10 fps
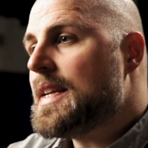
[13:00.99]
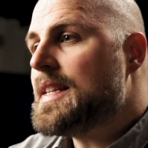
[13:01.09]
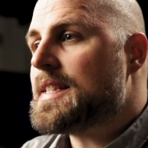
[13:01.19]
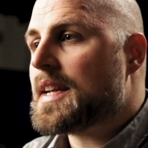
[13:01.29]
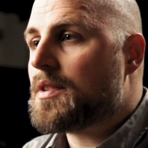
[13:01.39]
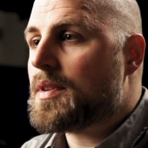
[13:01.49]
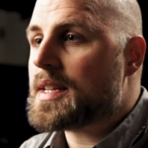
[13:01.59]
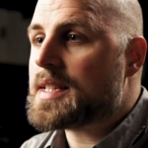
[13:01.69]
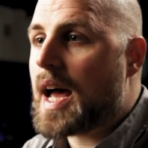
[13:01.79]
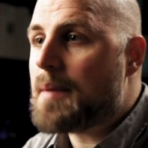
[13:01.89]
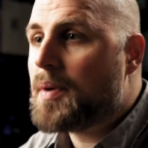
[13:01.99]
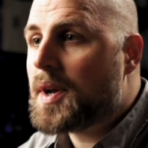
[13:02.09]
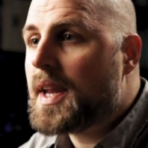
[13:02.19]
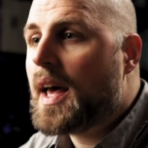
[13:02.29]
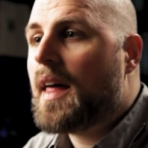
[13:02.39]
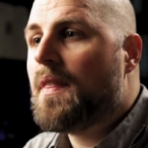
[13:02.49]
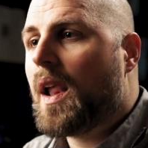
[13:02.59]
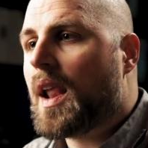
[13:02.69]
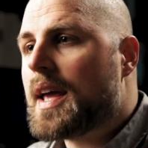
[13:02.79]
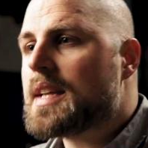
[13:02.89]
e-cigarettes. I put the
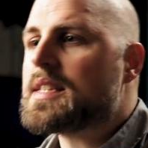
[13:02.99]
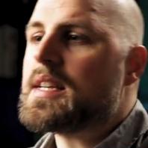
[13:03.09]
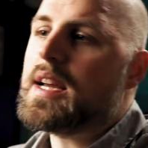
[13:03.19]
links